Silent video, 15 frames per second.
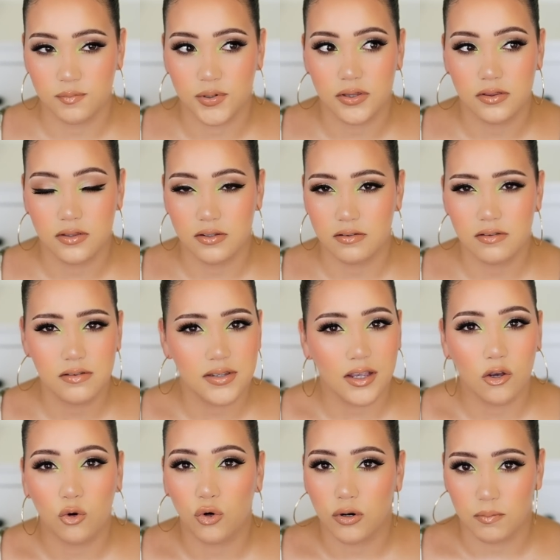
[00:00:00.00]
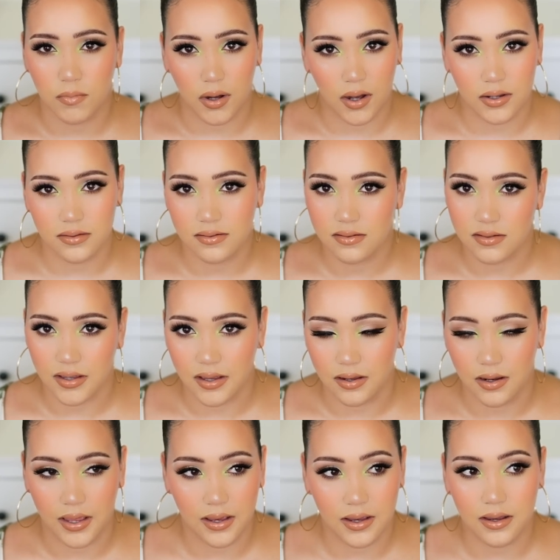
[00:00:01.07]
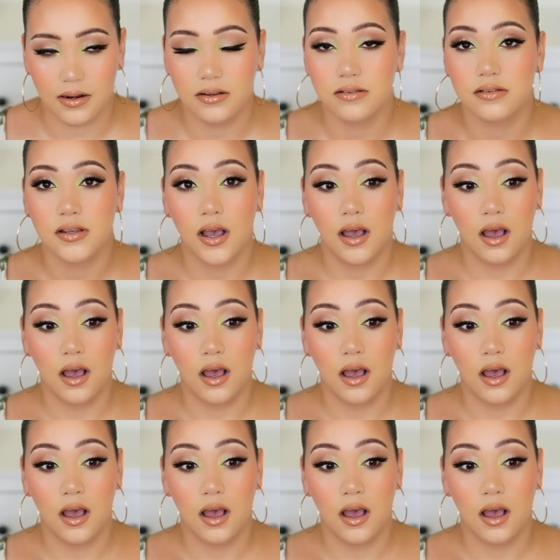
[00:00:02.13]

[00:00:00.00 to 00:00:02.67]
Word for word: but this is a gourmand scent. Like it is